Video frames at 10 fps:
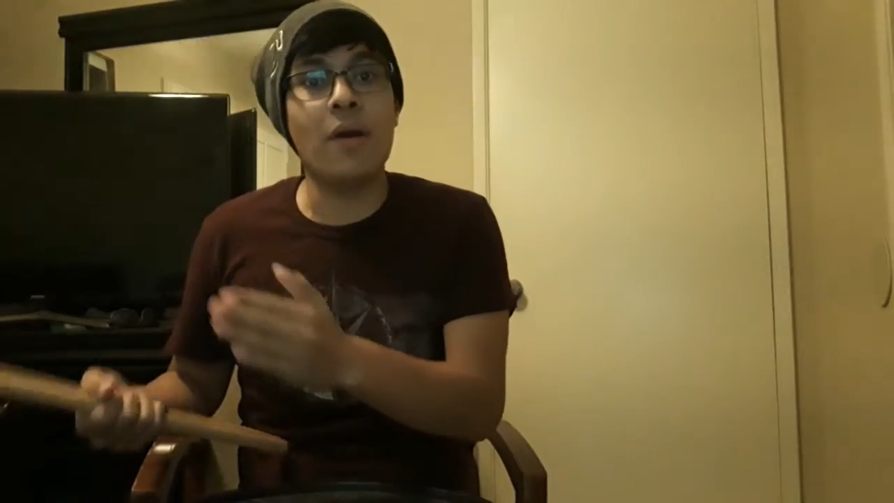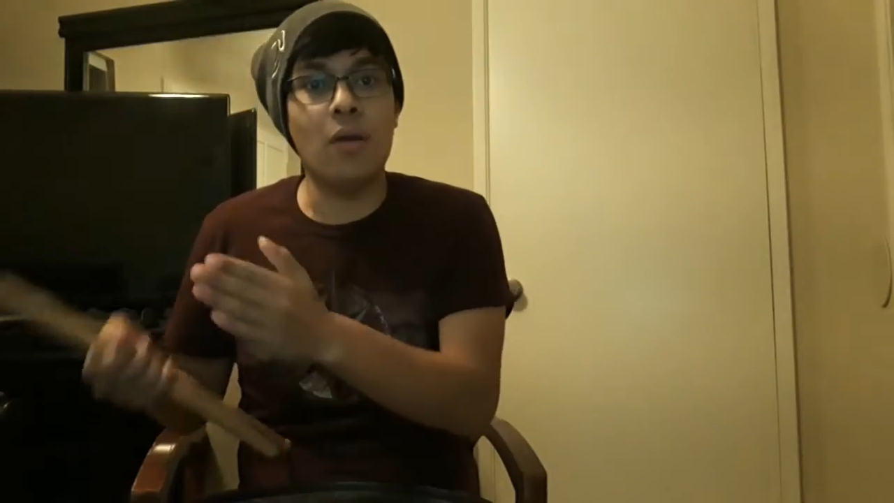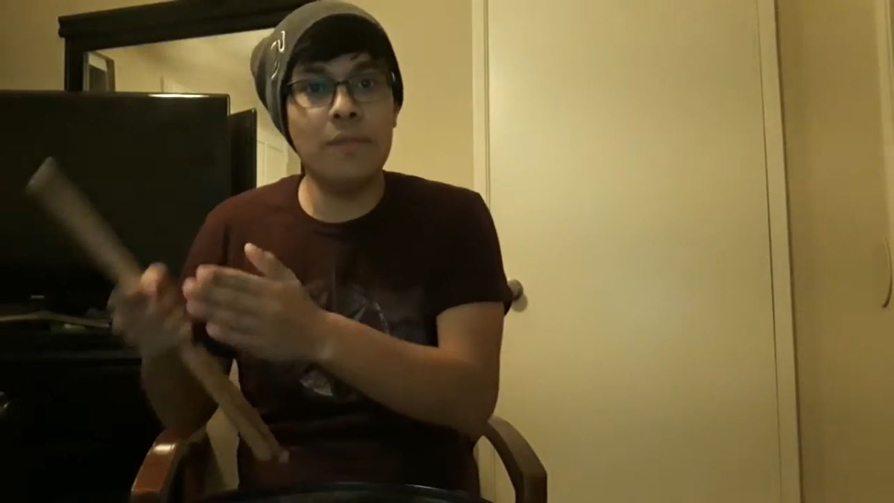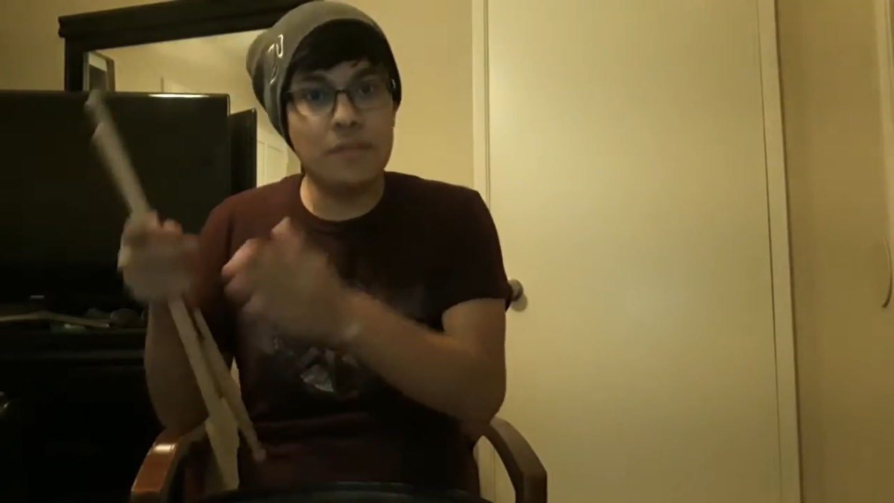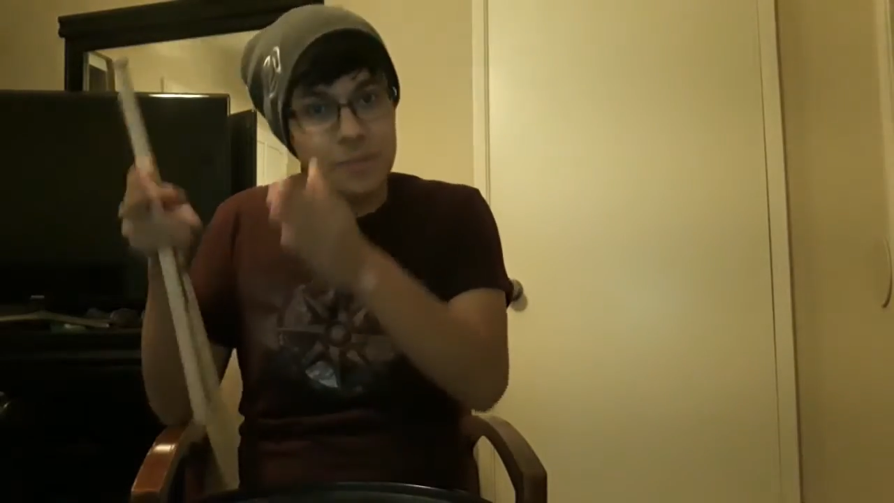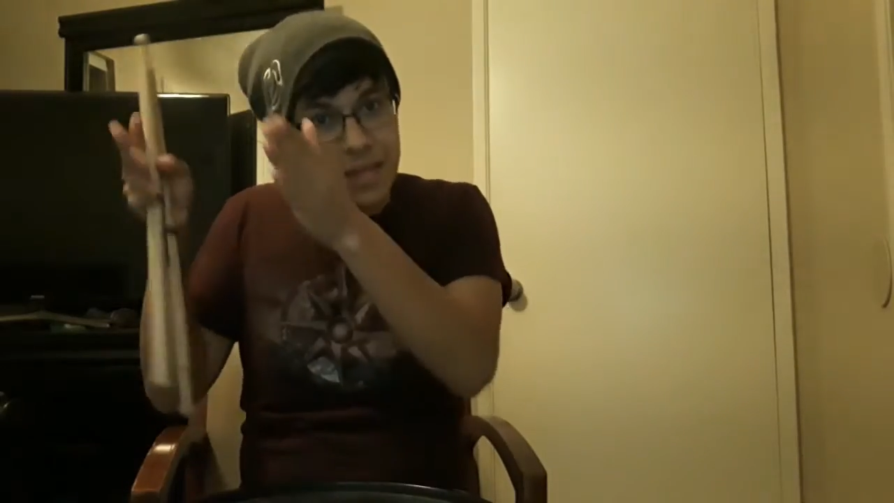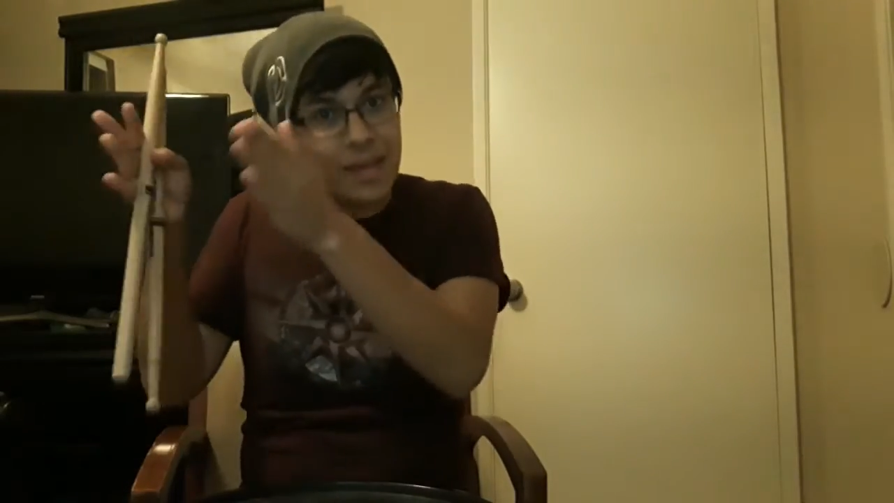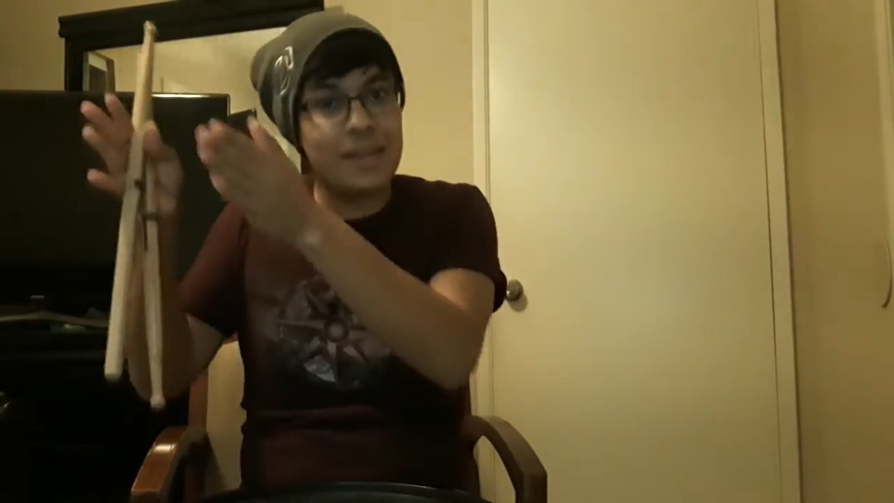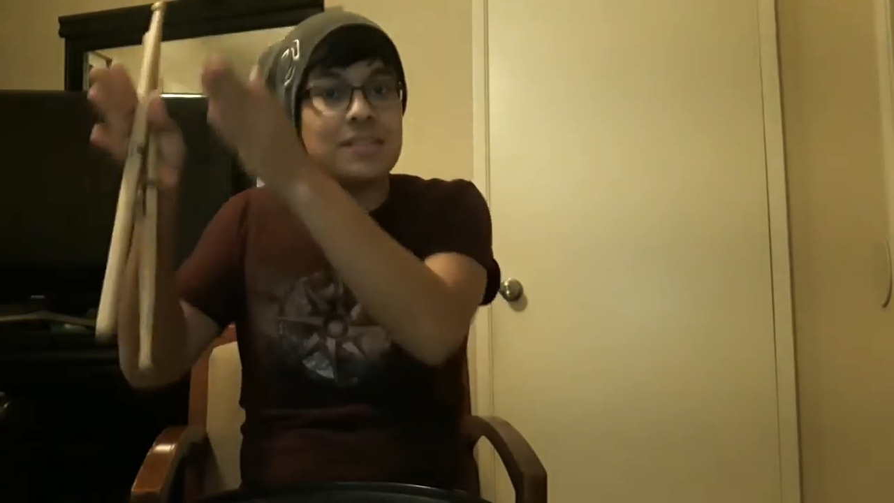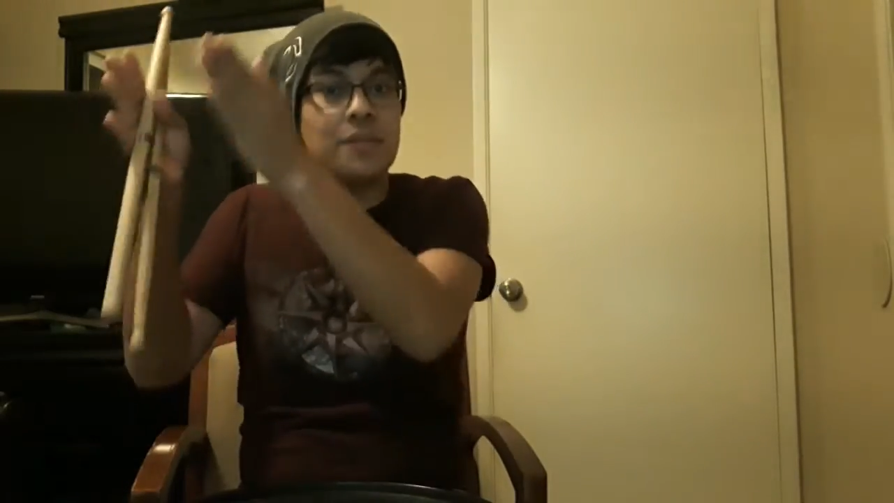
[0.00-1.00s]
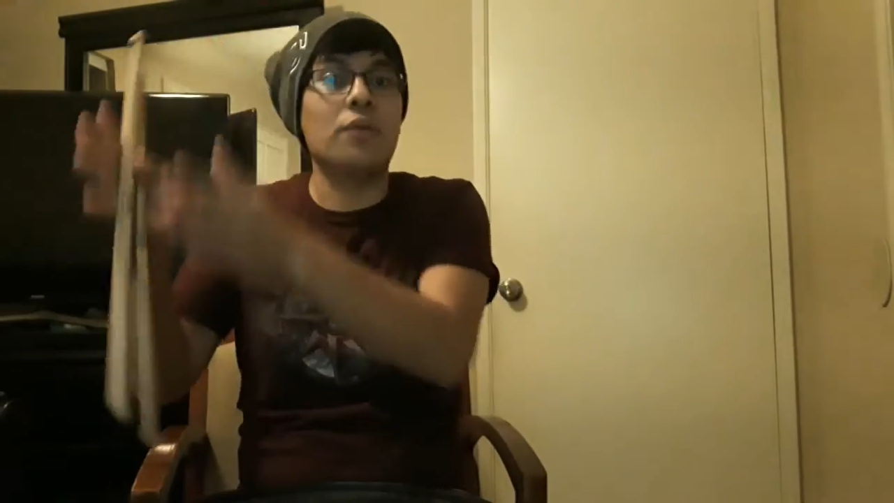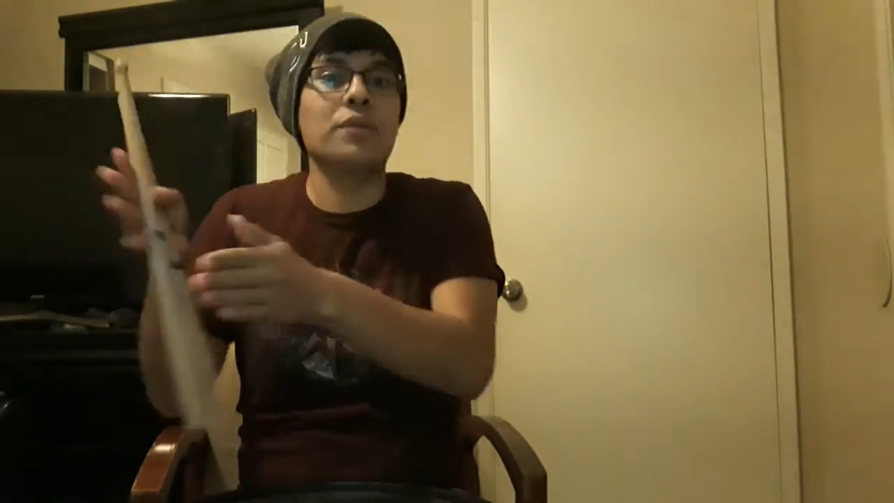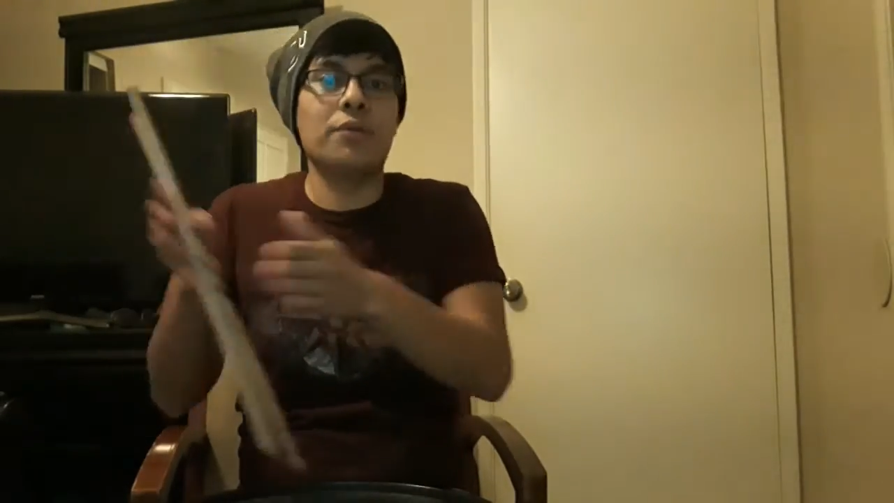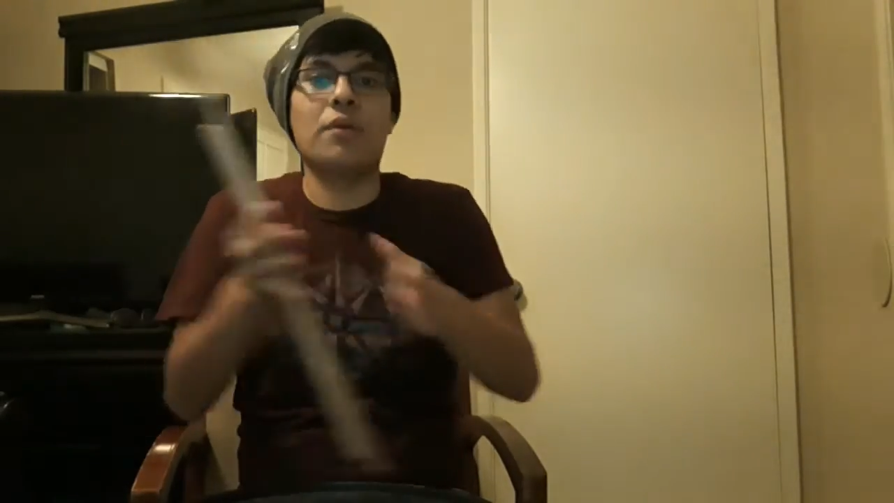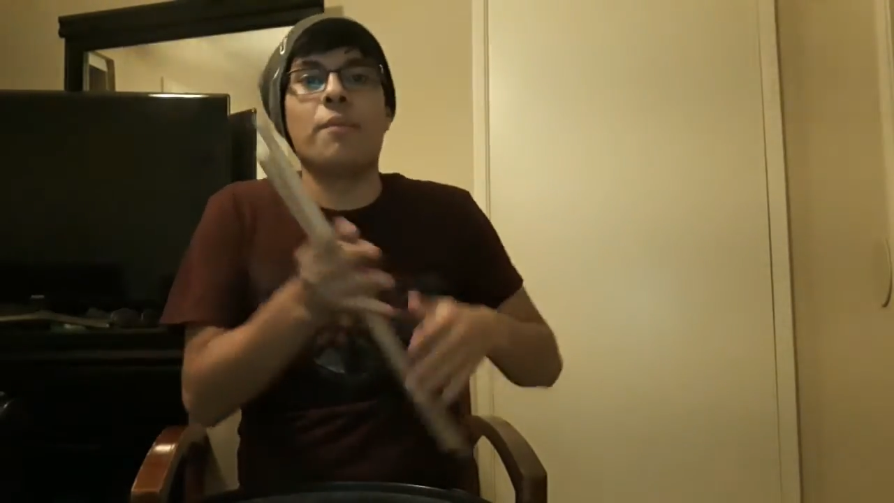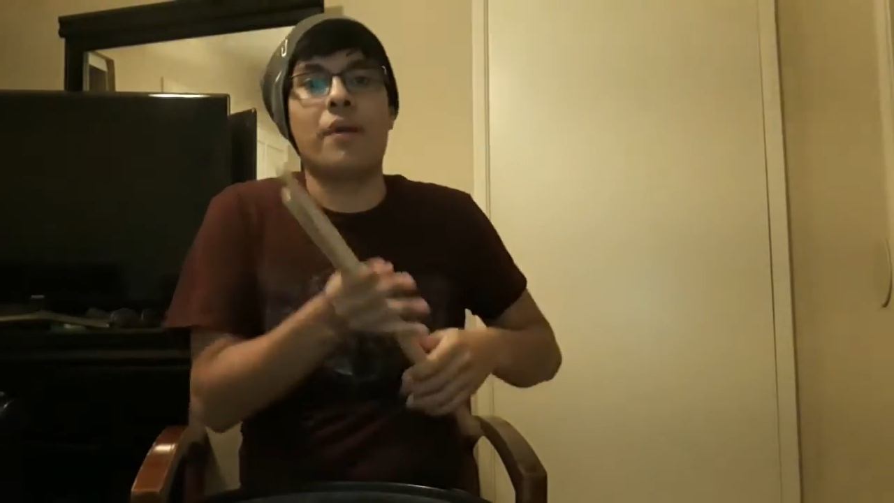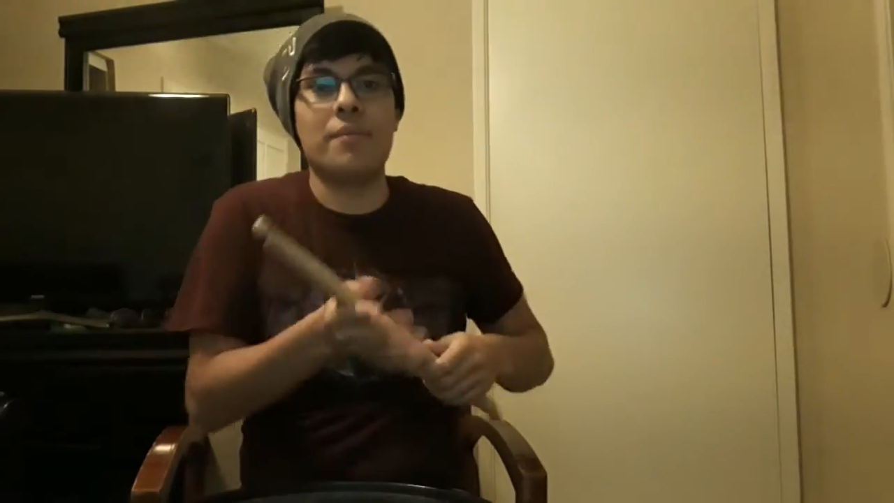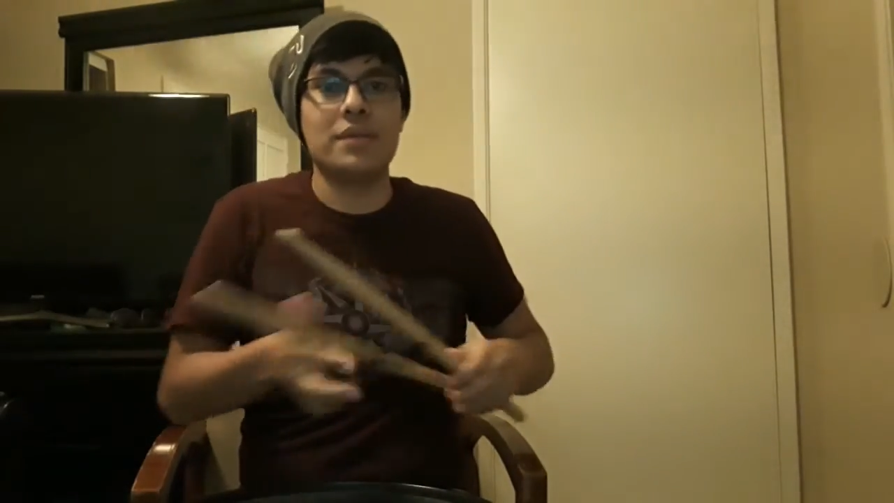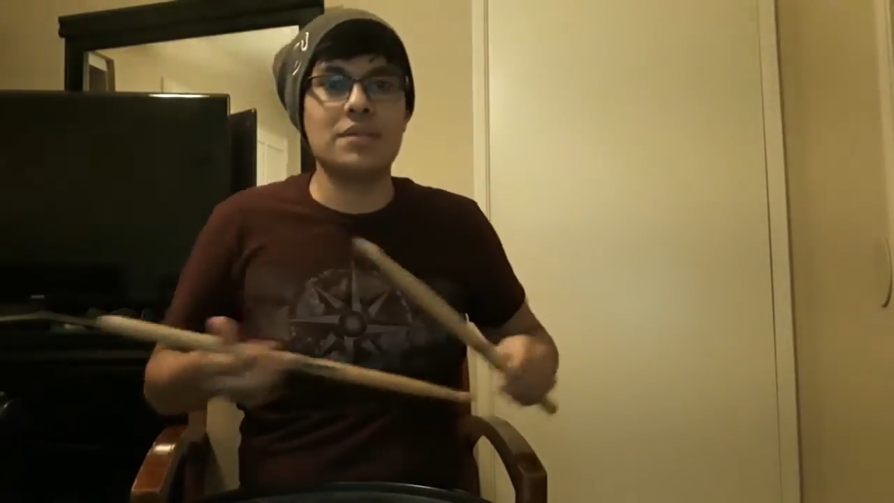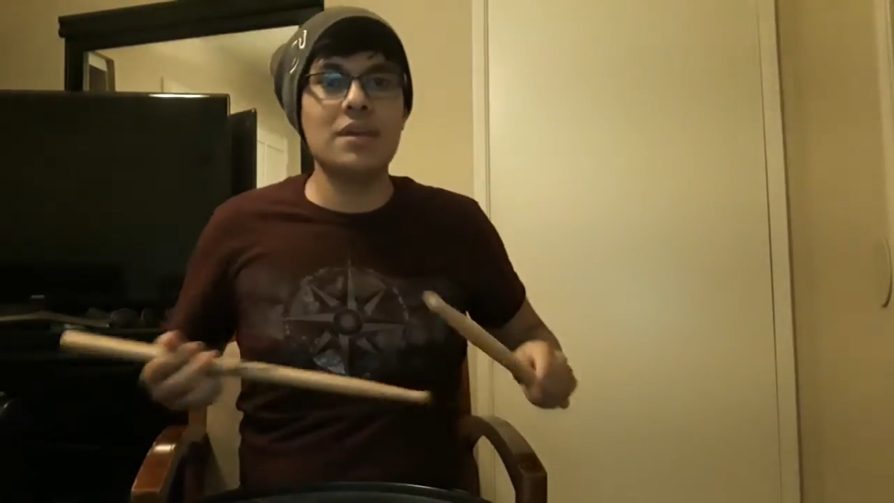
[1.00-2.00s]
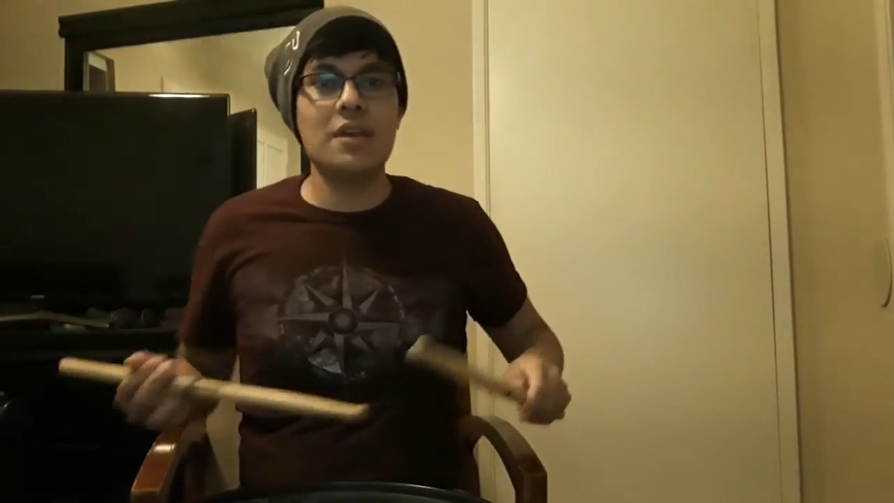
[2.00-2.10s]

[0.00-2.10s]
all of those mechanics in their own little compartments.